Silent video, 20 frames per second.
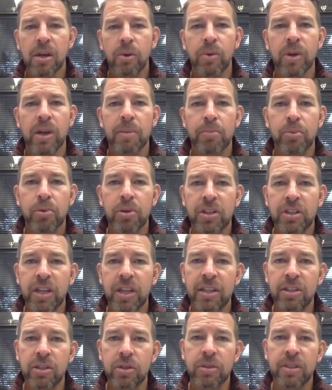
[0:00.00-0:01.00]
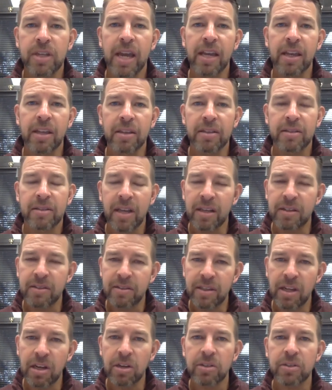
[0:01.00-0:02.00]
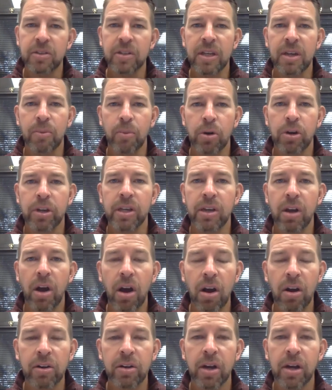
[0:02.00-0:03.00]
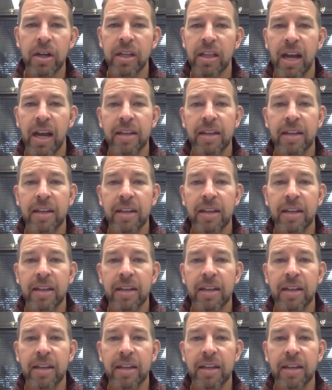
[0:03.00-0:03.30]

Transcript: We appreciate you taking the test seriously and working hard on it.